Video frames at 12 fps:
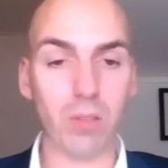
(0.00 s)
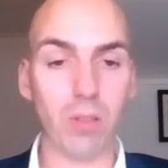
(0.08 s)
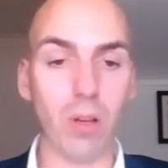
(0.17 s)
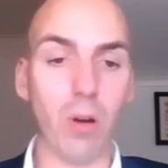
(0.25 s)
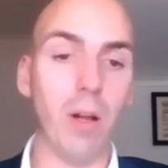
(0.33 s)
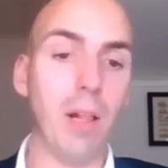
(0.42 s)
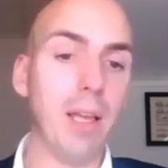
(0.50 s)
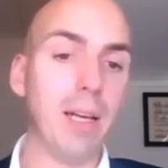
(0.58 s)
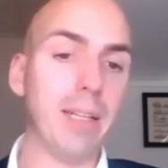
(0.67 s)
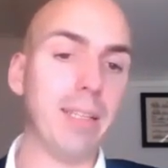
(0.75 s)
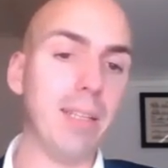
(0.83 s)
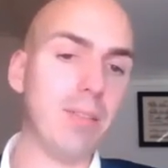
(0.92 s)
So
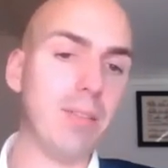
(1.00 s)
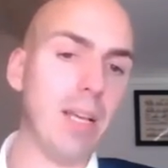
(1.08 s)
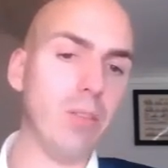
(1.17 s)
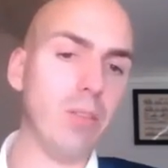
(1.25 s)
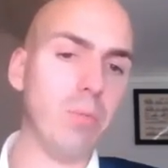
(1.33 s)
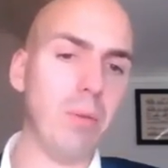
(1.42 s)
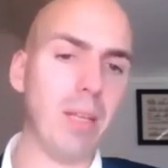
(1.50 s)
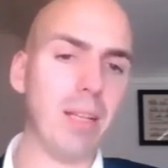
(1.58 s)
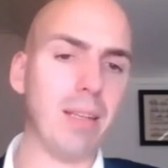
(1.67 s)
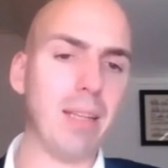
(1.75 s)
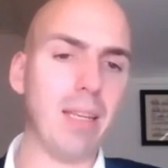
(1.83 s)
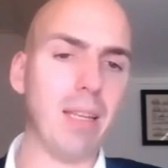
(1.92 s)
this tells me
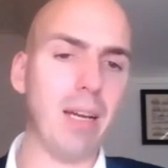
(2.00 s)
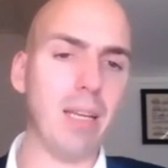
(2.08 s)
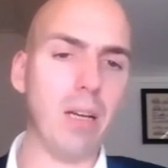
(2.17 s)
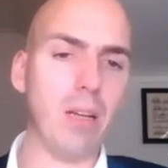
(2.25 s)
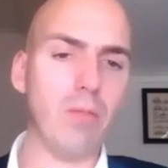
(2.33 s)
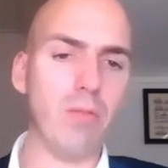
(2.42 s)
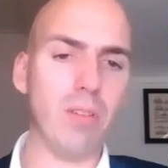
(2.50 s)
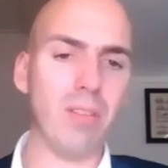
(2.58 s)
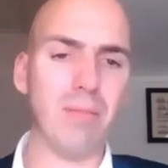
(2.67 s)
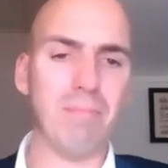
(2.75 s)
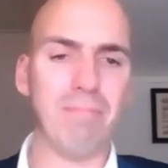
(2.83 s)
that that 900